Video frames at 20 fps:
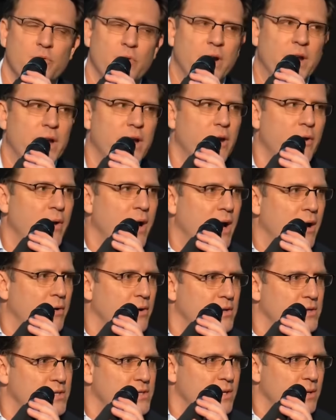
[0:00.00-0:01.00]
running around
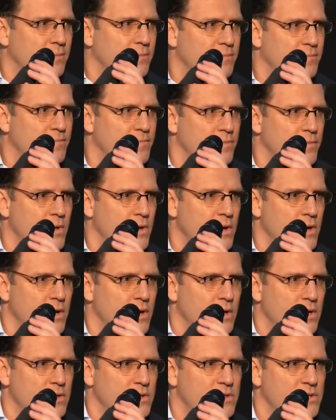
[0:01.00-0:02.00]
in some
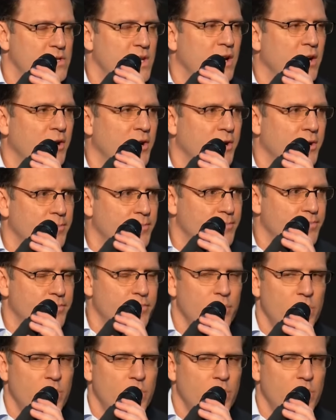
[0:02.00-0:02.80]
cellar,